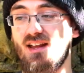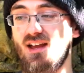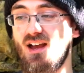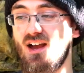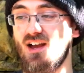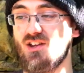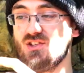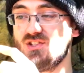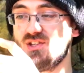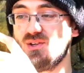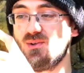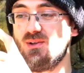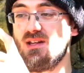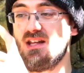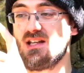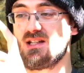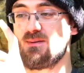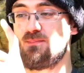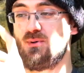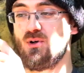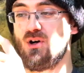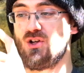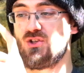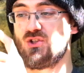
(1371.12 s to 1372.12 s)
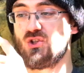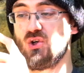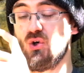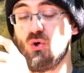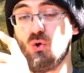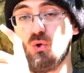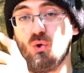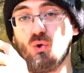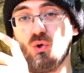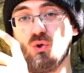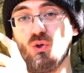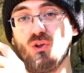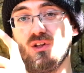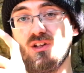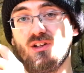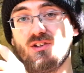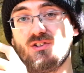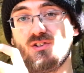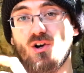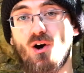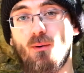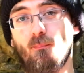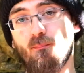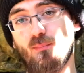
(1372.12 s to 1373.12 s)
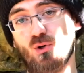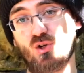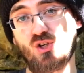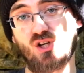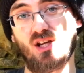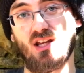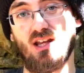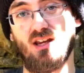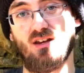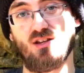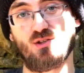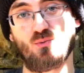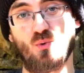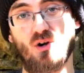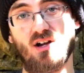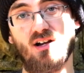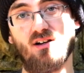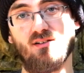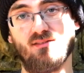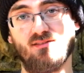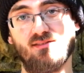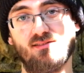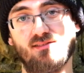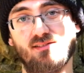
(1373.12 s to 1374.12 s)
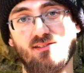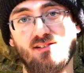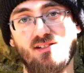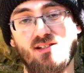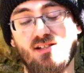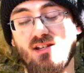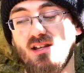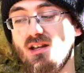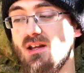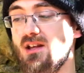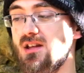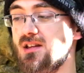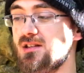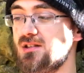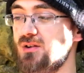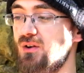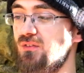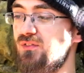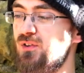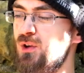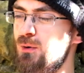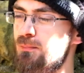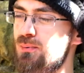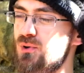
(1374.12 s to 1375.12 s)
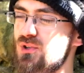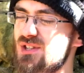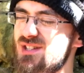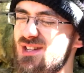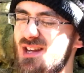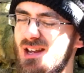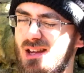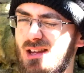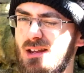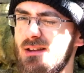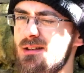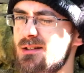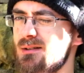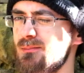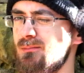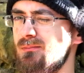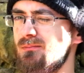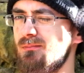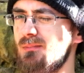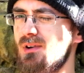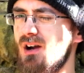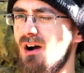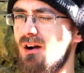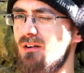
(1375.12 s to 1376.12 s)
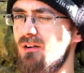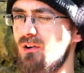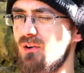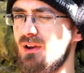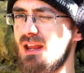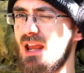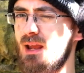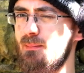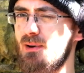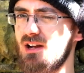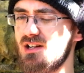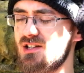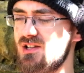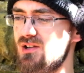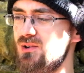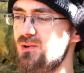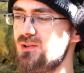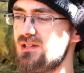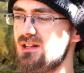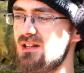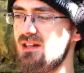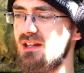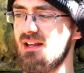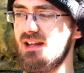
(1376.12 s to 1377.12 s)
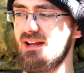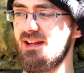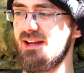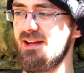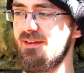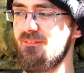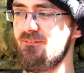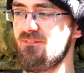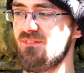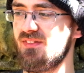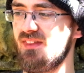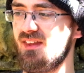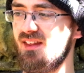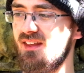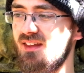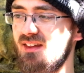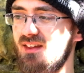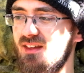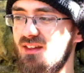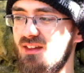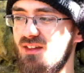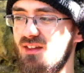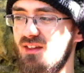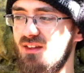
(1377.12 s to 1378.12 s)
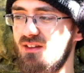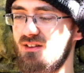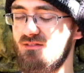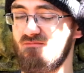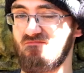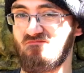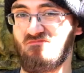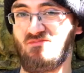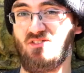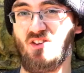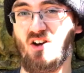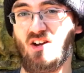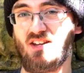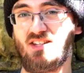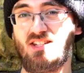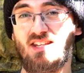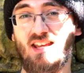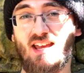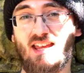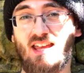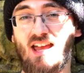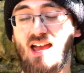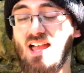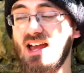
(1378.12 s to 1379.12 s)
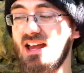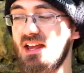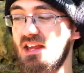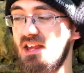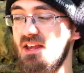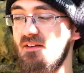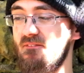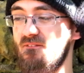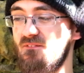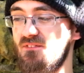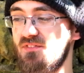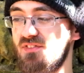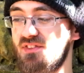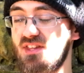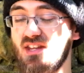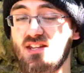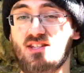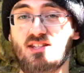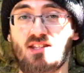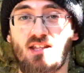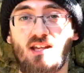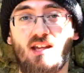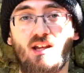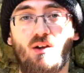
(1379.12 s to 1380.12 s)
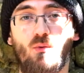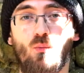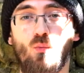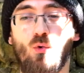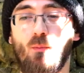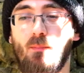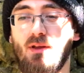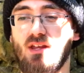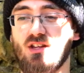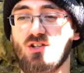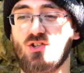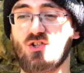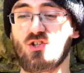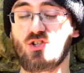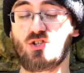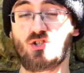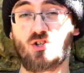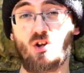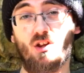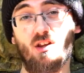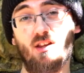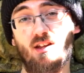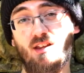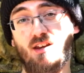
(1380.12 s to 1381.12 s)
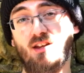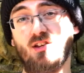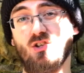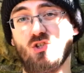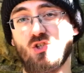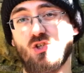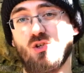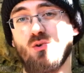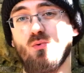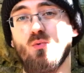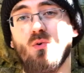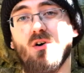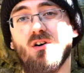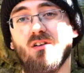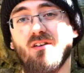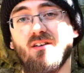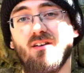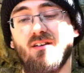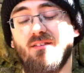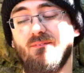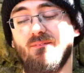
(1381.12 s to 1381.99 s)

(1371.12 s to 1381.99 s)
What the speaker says: And so you get to put a tall top bushing in as well. So if you put, say, some Cairo K-back 2s in there, 98A, this thing will be as solid as you want.